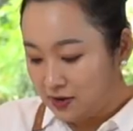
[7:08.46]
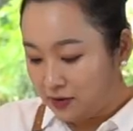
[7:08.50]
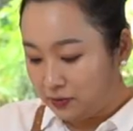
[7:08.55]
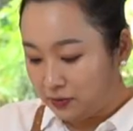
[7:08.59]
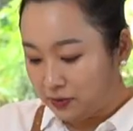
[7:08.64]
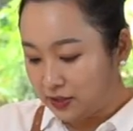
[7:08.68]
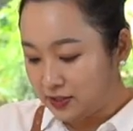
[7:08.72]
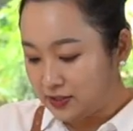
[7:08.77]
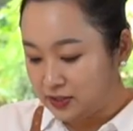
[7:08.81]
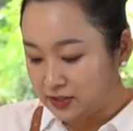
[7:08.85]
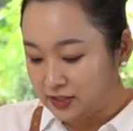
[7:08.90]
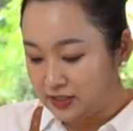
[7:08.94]

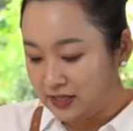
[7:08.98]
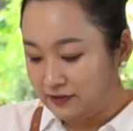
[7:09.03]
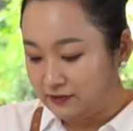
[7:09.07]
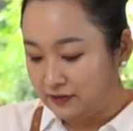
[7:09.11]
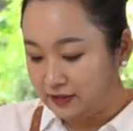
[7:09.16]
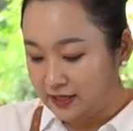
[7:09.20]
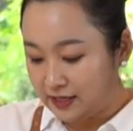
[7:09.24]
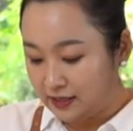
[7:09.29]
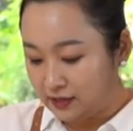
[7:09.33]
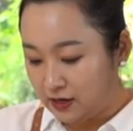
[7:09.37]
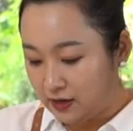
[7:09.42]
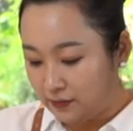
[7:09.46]
or just
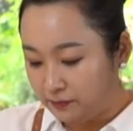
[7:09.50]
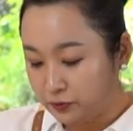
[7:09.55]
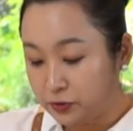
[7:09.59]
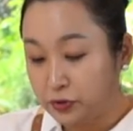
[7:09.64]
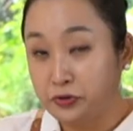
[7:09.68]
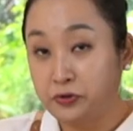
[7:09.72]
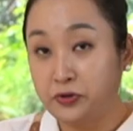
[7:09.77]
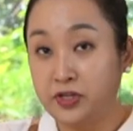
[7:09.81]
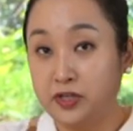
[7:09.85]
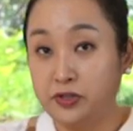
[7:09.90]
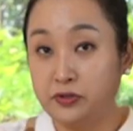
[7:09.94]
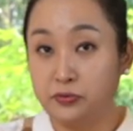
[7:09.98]
even like
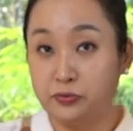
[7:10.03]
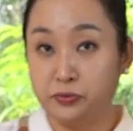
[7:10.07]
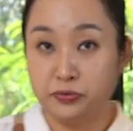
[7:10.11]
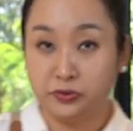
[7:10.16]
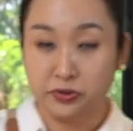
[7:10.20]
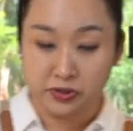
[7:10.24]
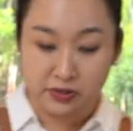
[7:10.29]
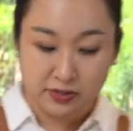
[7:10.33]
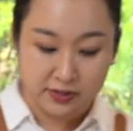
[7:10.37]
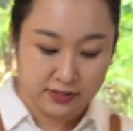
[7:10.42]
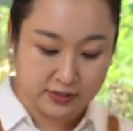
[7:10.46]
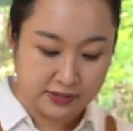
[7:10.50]
Korean
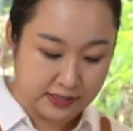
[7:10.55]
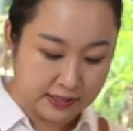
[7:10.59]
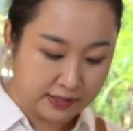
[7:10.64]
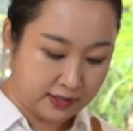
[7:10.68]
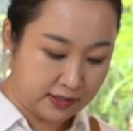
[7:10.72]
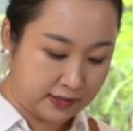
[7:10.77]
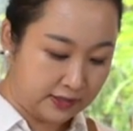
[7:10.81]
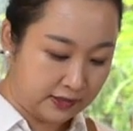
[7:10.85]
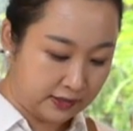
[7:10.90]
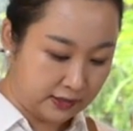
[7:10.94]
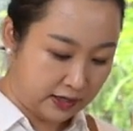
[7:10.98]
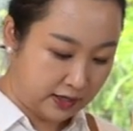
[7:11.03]
noodles,
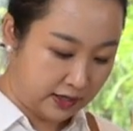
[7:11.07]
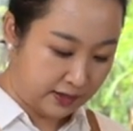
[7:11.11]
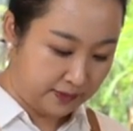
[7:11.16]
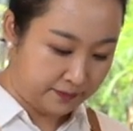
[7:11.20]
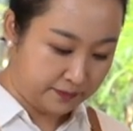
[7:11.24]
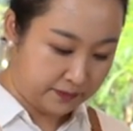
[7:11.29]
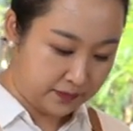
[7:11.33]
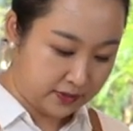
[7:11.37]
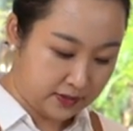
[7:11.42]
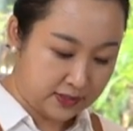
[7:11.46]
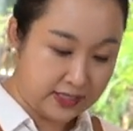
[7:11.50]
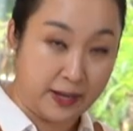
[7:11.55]
the
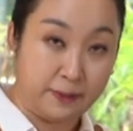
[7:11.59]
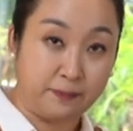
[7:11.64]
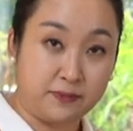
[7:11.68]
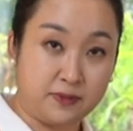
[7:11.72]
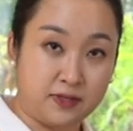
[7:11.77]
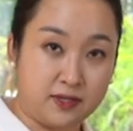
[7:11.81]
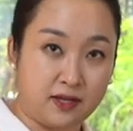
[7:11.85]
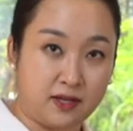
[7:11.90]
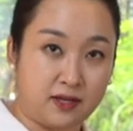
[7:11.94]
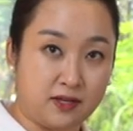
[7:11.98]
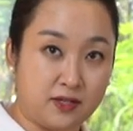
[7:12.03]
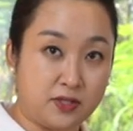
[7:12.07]

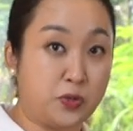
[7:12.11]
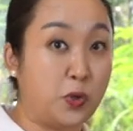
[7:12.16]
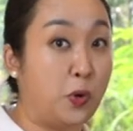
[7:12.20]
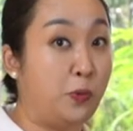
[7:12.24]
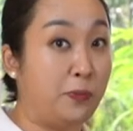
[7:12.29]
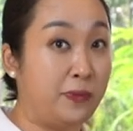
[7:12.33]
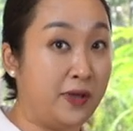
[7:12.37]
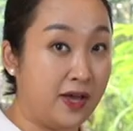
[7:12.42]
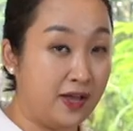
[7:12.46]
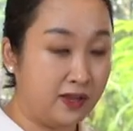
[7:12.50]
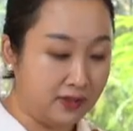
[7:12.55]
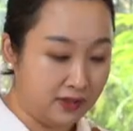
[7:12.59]

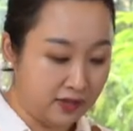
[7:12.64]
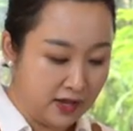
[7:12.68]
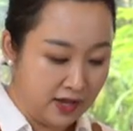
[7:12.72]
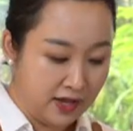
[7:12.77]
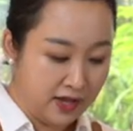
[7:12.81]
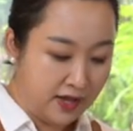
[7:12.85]
somyeon,